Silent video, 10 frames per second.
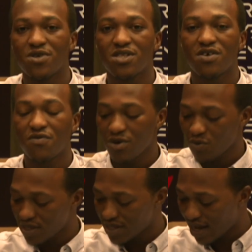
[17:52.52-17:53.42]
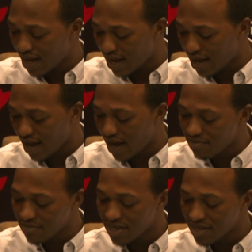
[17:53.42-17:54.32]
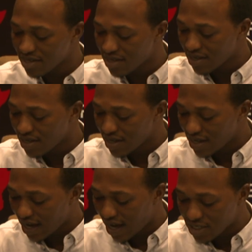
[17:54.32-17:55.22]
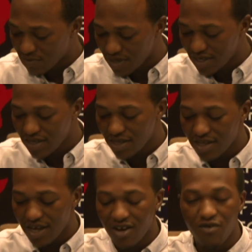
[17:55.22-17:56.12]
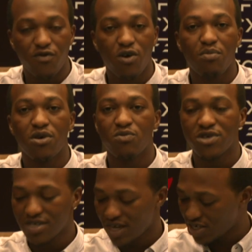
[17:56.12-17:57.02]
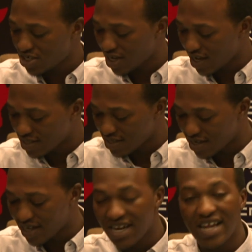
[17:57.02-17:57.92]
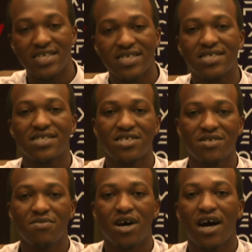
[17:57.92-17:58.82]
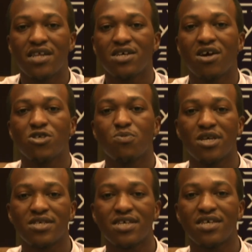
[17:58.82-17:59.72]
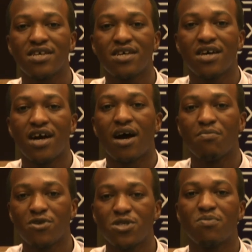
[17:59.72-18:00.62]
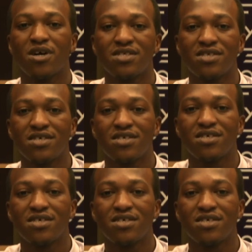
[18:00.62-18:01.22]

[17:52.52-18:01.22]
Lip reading: interview with Amil Hasbin, the head of global research and analysis team at the Kaspersky. I'm Prince Manzi.